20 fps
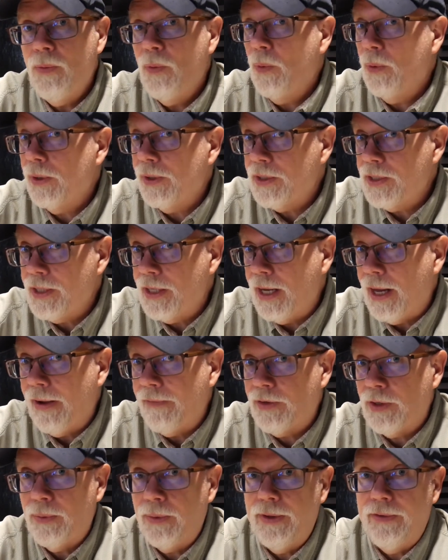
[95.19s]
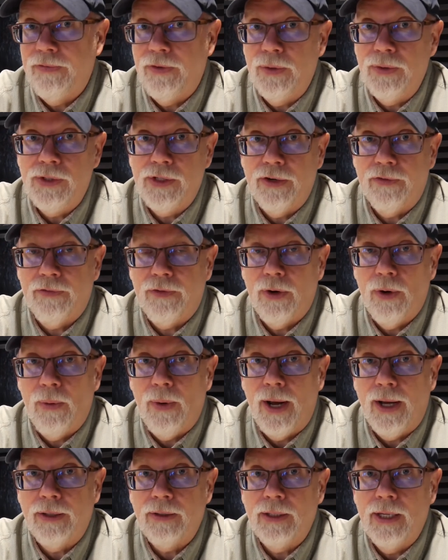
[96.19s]
We'll see after we've used it for a
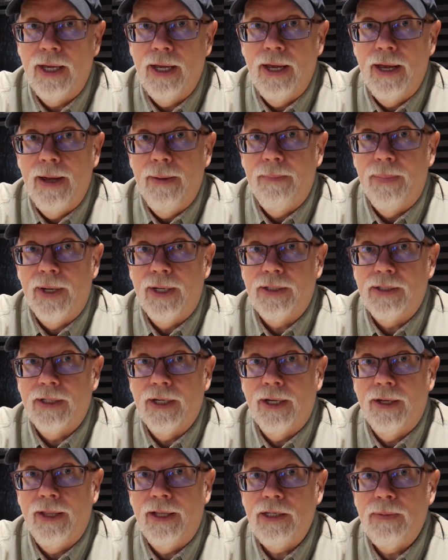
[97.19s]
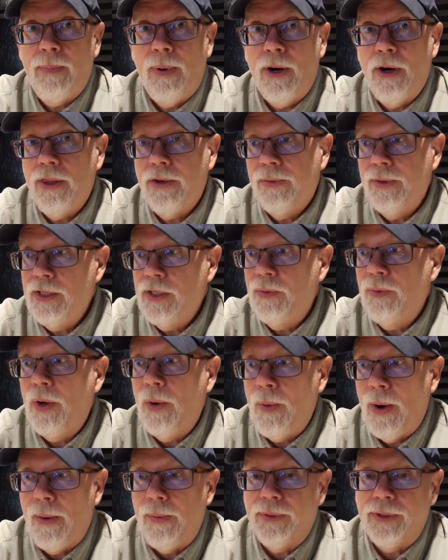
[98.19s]
while, but that's part of the reason we
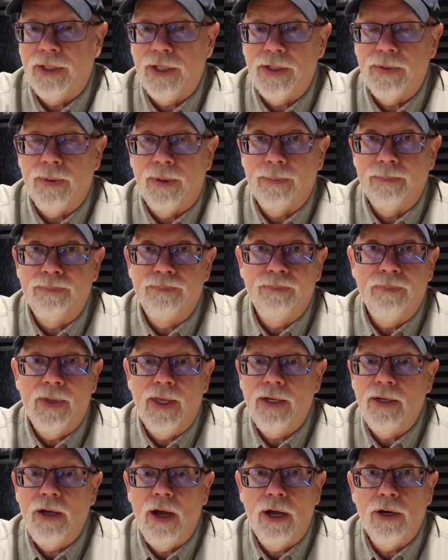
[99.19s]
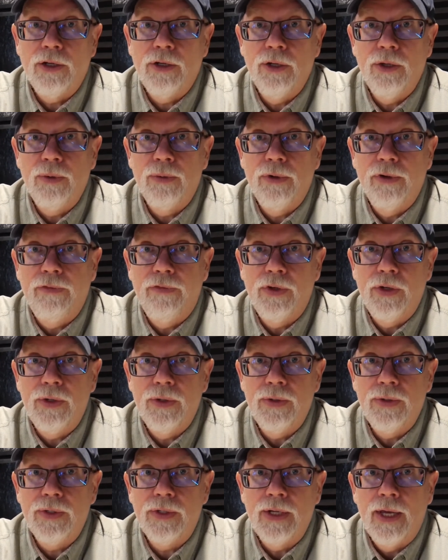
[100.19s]
went with this one. It got good
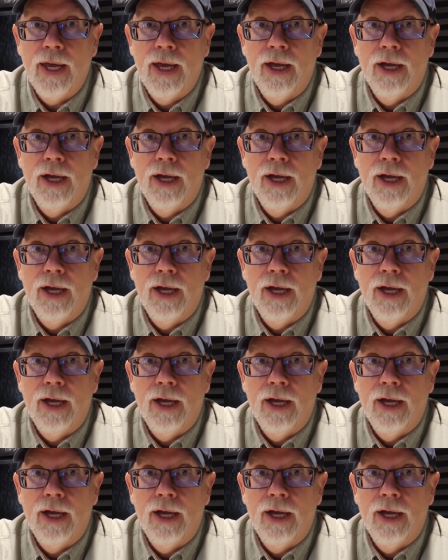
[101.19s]
reviews.